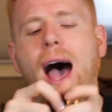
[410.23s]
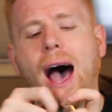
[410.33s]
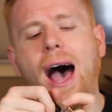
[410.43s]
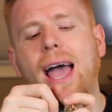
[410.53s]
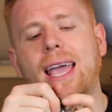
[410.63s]

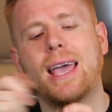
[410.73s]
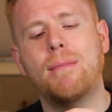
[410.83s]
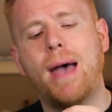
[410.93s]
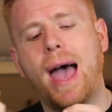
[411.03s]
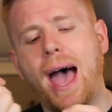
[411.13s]
I
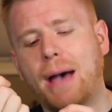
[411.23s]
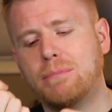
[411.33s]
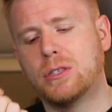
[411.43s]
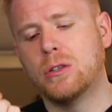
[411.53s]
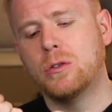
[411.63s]
am
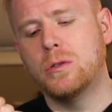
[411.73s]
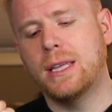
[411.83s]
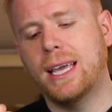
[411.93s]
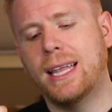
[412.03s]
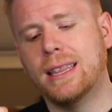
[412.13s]

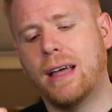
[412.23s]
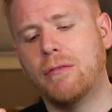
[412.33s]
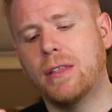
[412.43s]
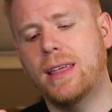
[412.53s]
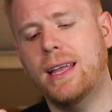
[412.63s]
absolutely in
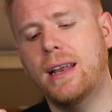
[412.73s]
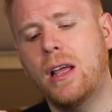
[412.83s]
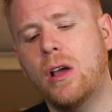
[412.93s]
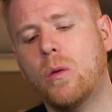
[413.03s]
love with it.